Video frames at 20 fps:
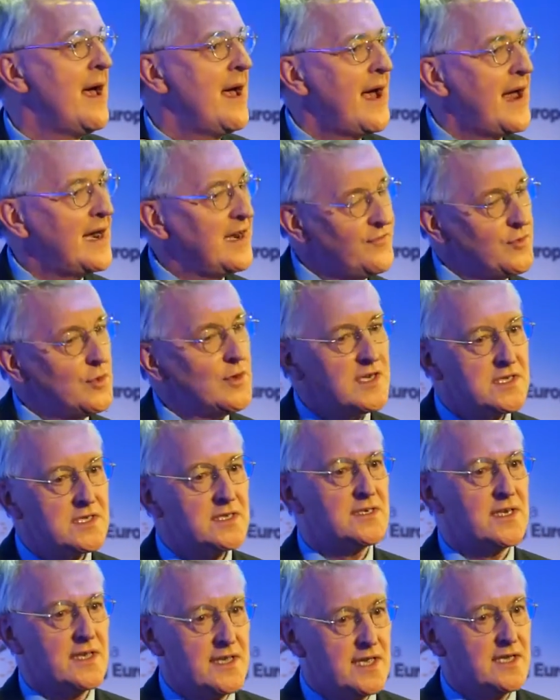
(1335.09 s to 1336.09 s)
And if you listen
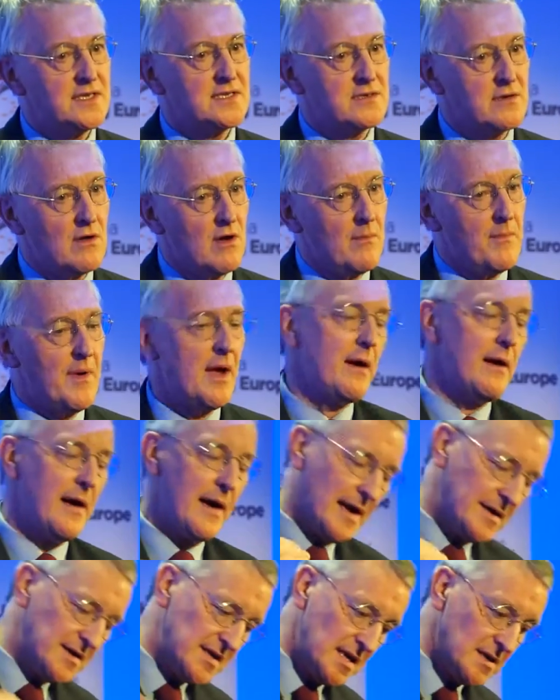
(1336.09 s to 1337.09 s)
to Keir Starmer
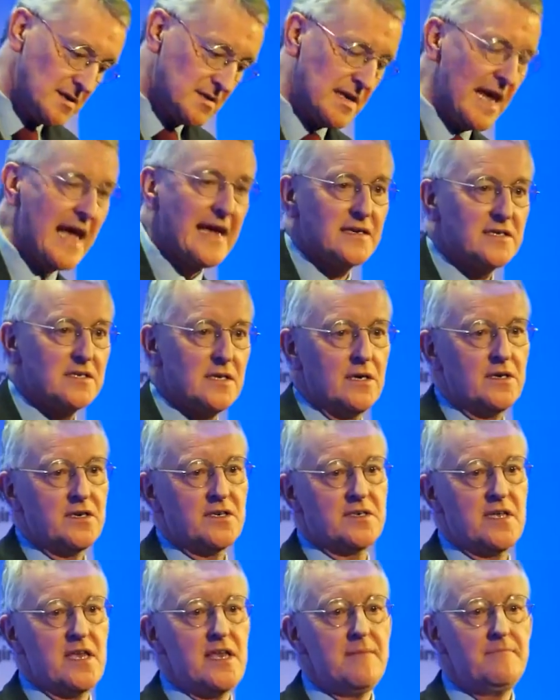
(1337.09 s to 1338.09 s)
and his excellent
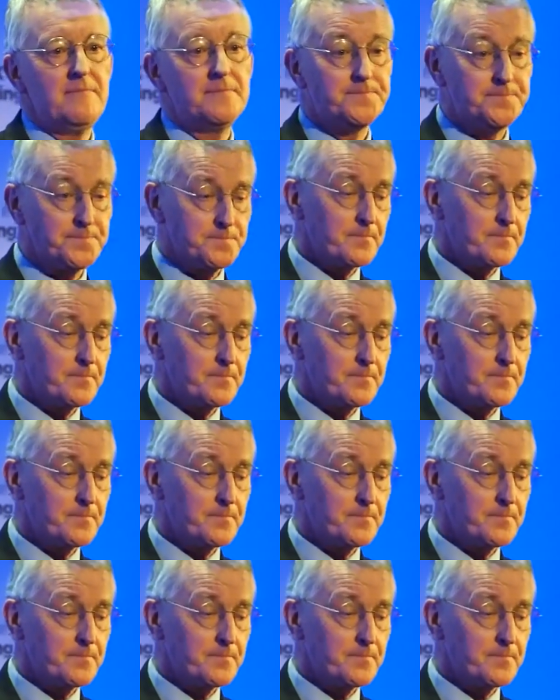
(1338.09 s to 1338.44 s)
team